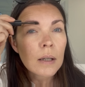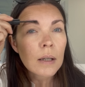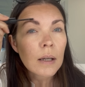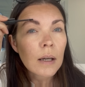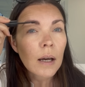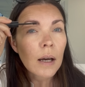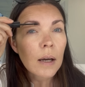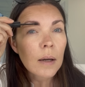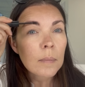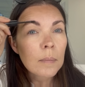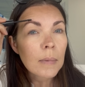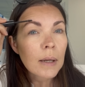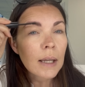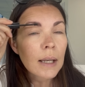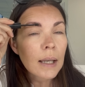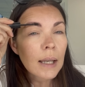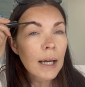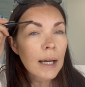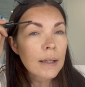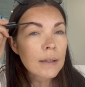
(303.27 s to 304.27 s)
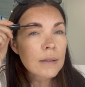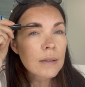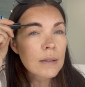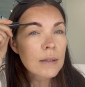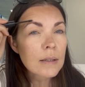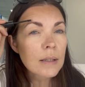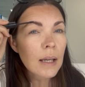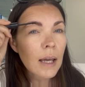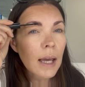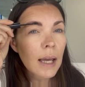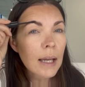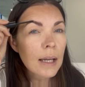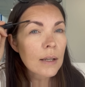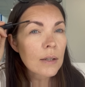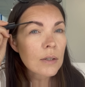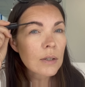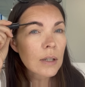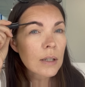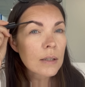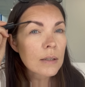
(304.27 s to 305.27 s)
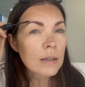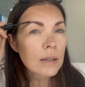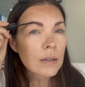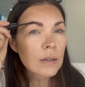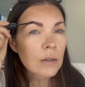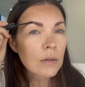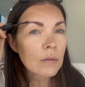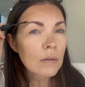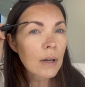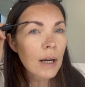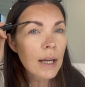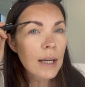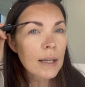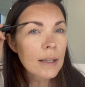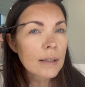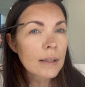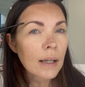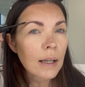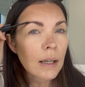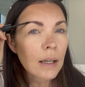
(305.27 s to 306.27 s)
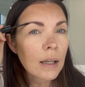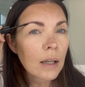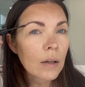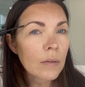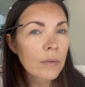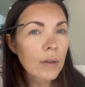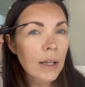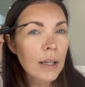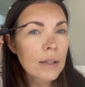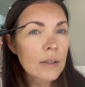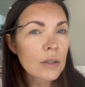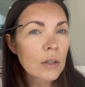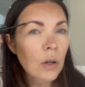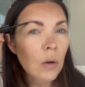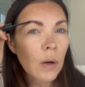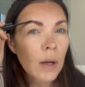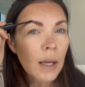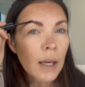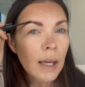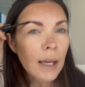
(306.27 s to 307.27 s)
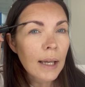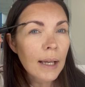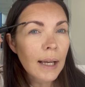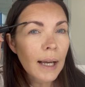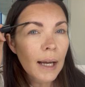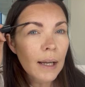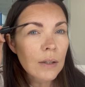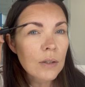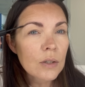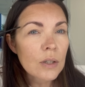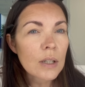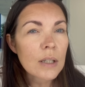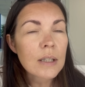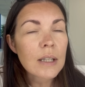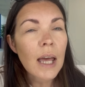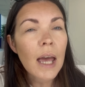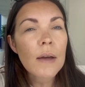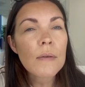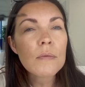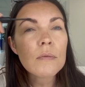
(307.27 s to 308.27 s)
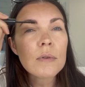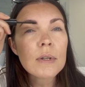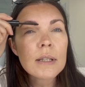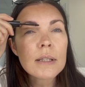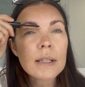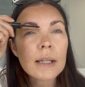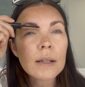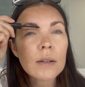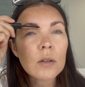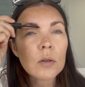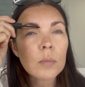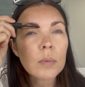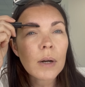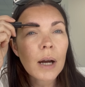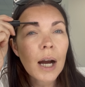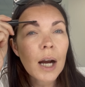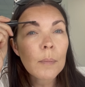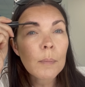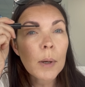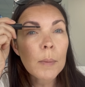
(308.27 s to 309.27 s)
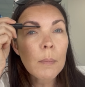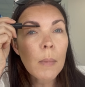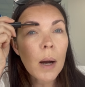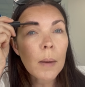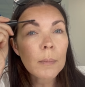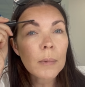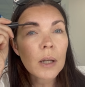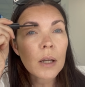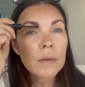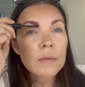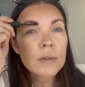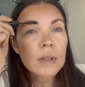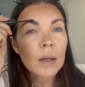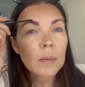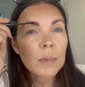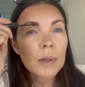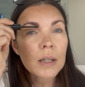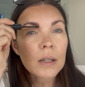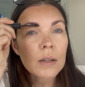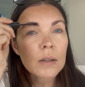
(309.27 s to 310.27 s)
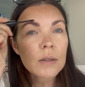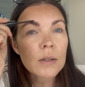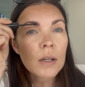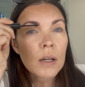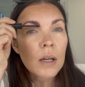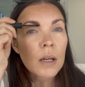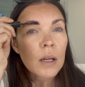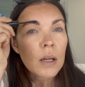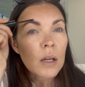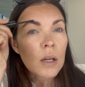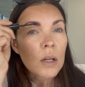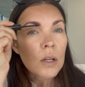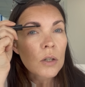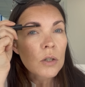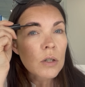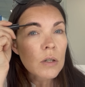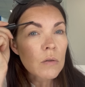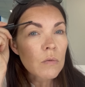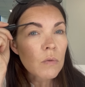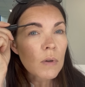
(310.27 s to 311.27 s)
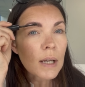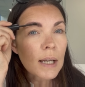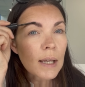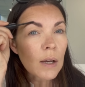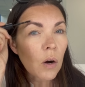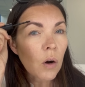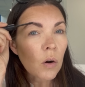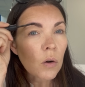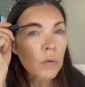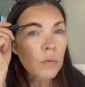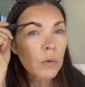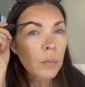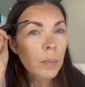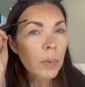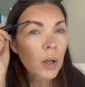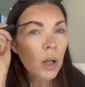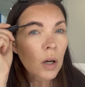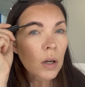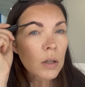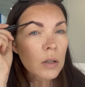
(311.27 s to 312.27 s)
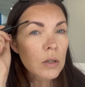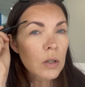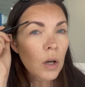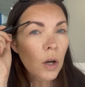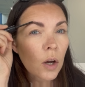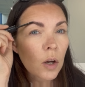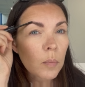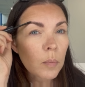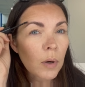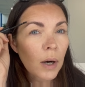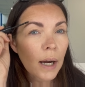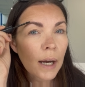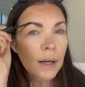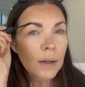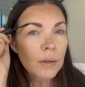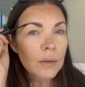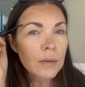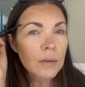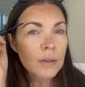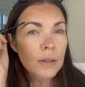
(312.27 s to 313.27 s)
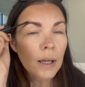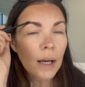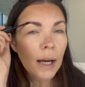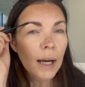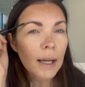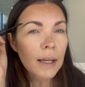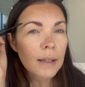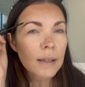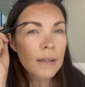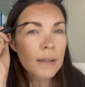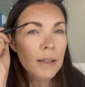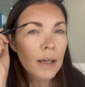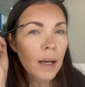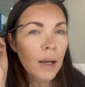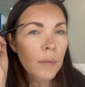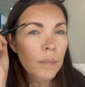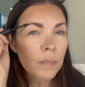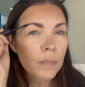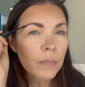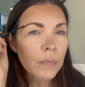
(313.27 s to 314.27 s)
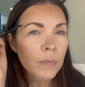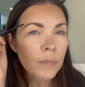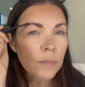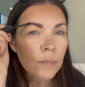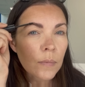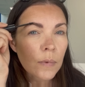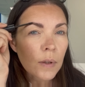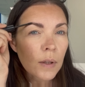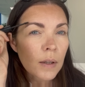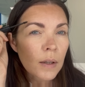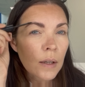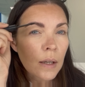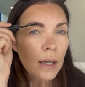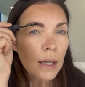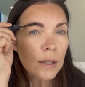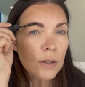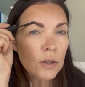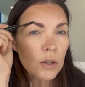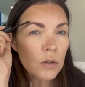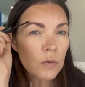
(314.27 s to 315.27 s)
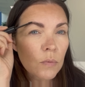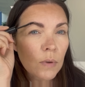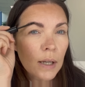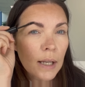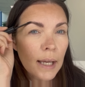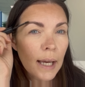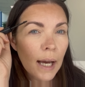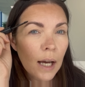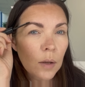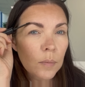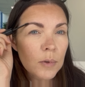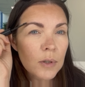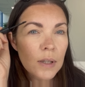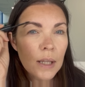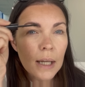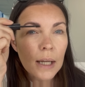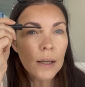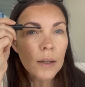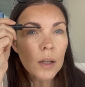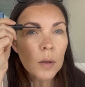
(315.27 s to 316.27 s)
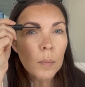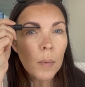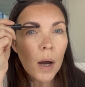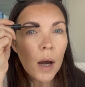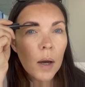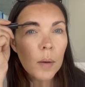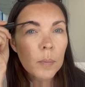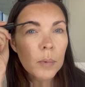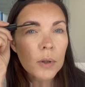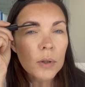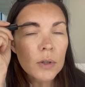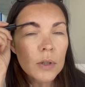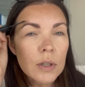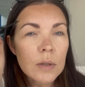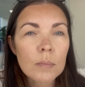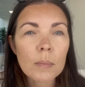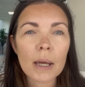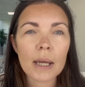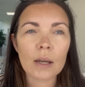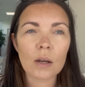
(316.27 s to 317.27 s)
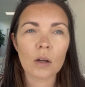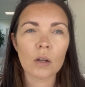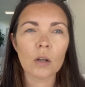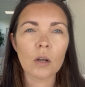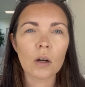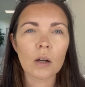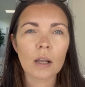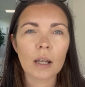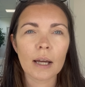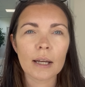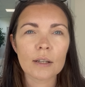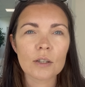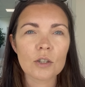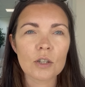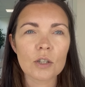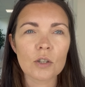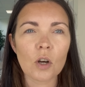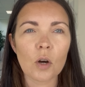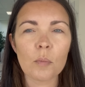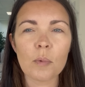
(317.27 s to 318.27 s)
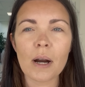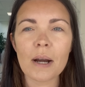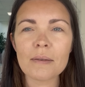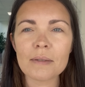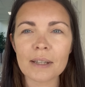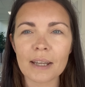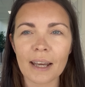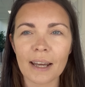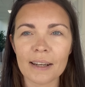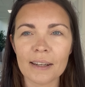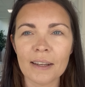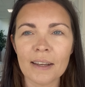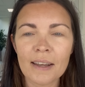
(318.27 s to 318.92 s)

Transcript: It lasts ages, it's great, I love it. So it catches every single brow. My mum loves it because she's really over plucked her brows, and it just really helps thicken them up and just make her look like she's got brows again.